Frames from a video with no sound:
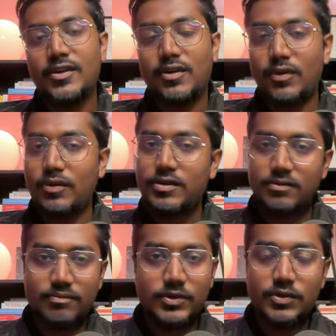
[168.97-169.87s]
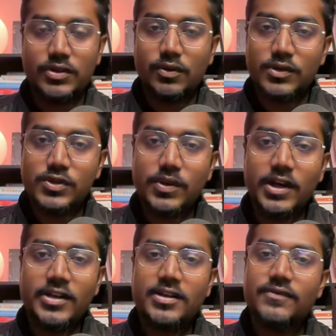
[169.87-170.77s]
Or you can also
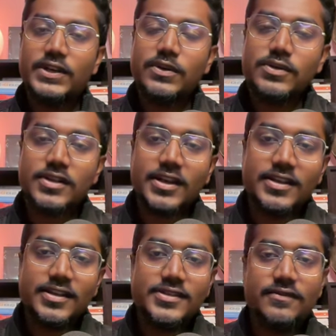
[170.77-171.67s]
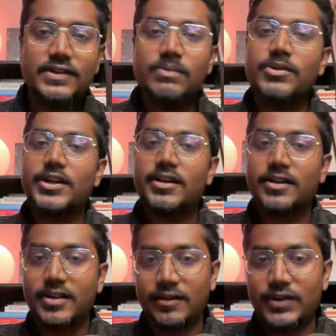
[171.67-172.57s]
edit videos like it's a film trailer.
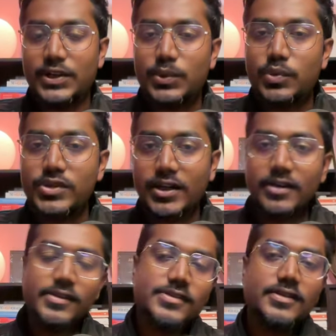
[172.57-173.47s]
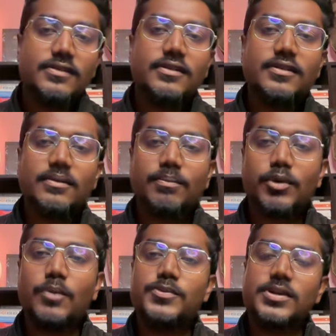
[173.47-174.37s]
Every 2 seconds,
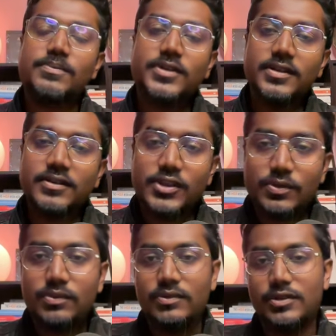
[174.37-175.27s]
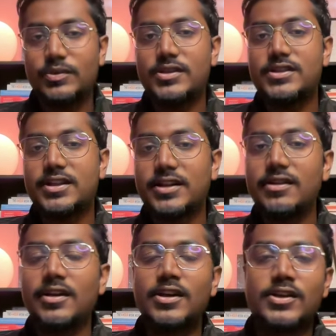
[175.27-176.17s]
pop something new to the screen
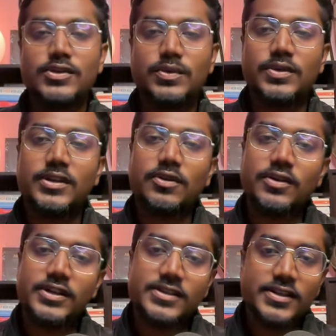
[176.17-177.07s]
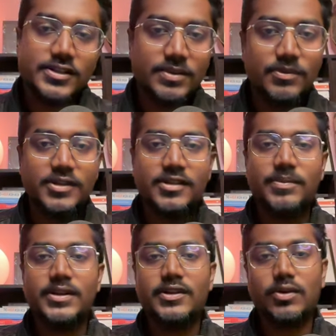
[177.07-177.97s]
so that the audience gets stimulated by
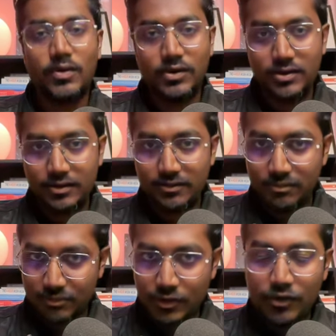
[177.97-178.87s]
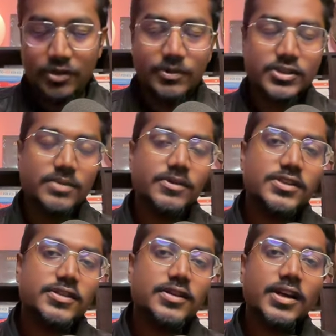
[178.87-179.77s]
it. Or, talking about
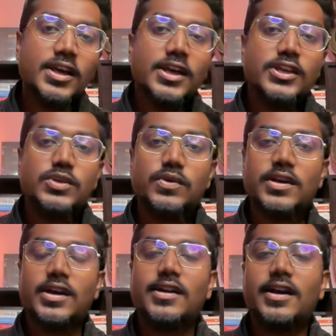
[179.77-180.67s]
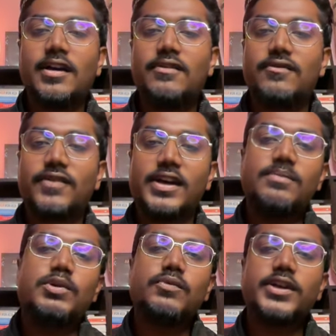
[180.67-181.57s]
simulation, you can have 5
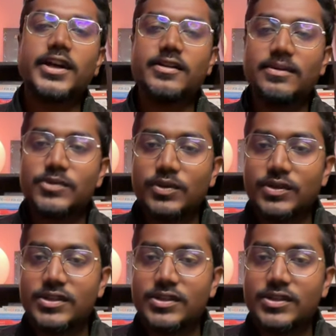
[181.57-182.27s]
moving items on the